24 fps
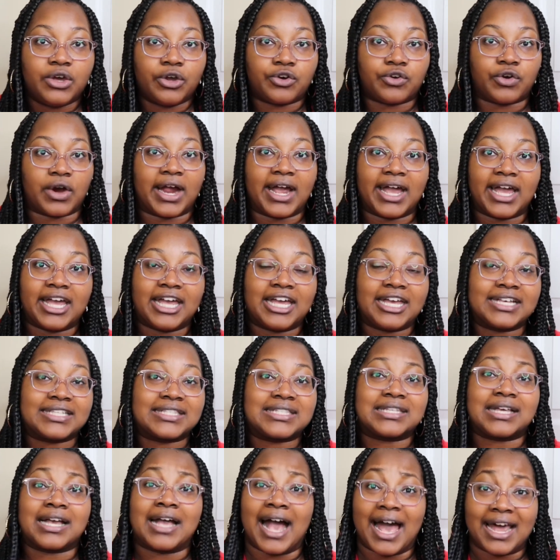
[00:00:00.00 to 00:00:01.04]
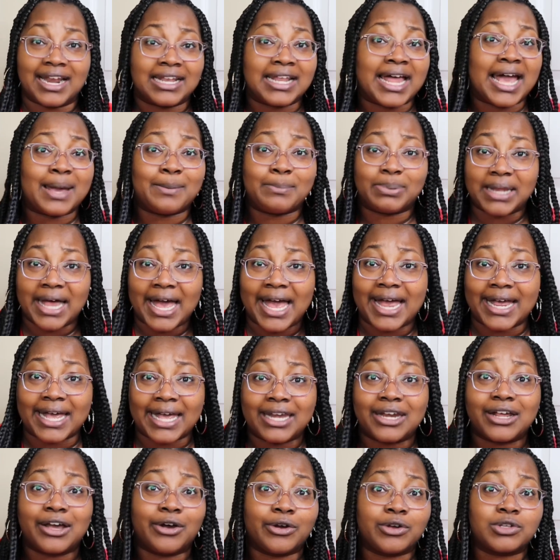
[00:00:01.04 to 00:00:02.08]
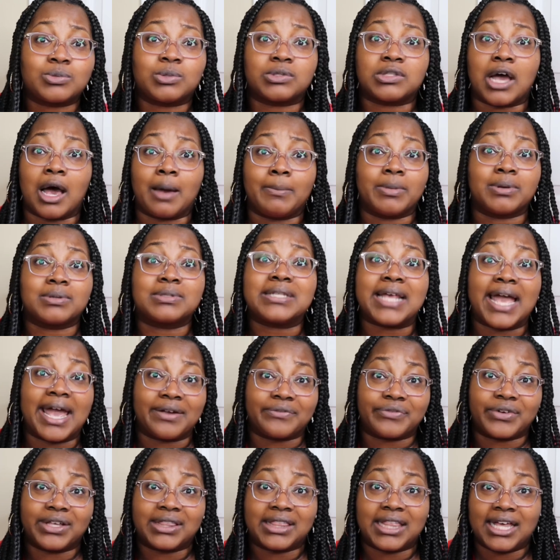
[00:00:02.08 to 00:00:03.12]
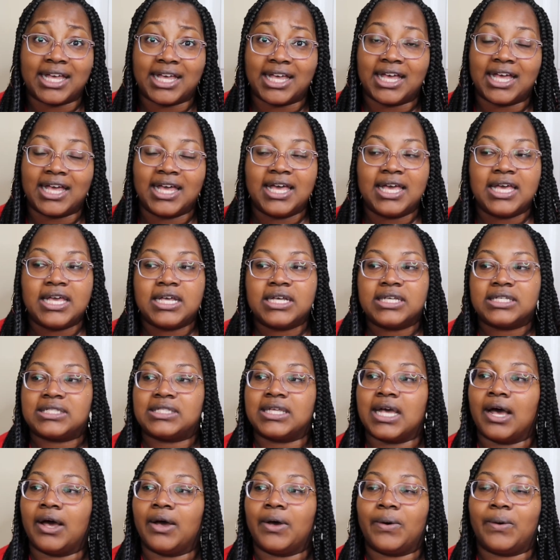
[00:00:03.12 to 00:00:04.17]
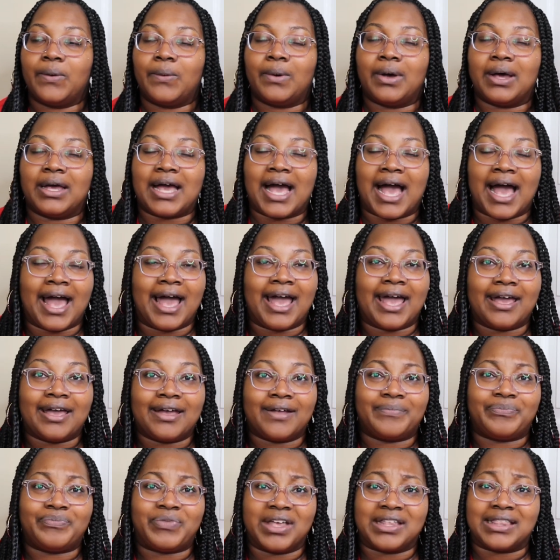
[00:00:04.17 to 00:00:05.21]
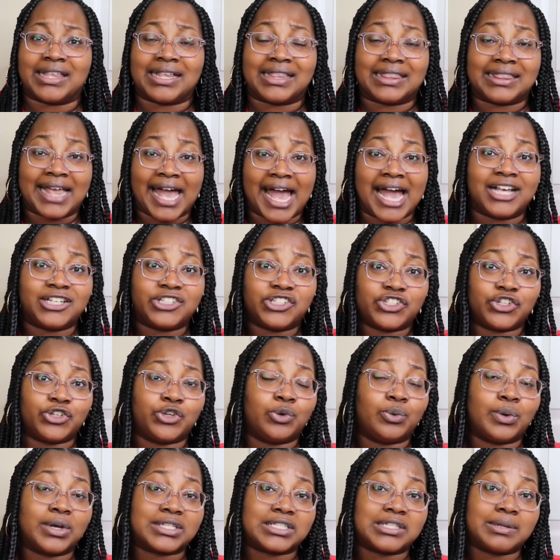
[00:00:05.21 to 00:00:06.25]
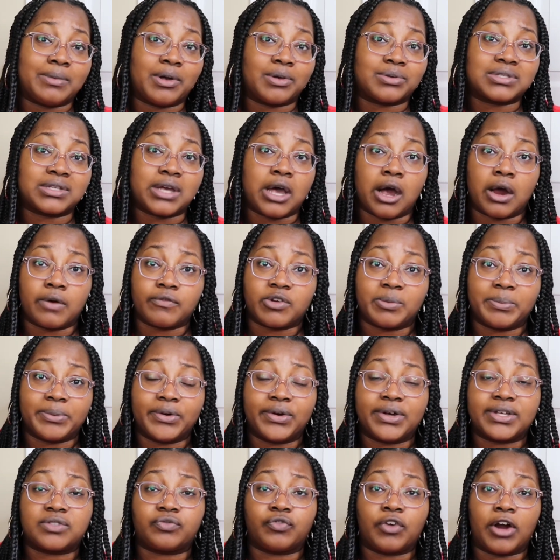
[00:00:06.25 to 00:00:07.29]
gray is kind of like black it goes with almost everything so I think that that shoe was the most comfortable as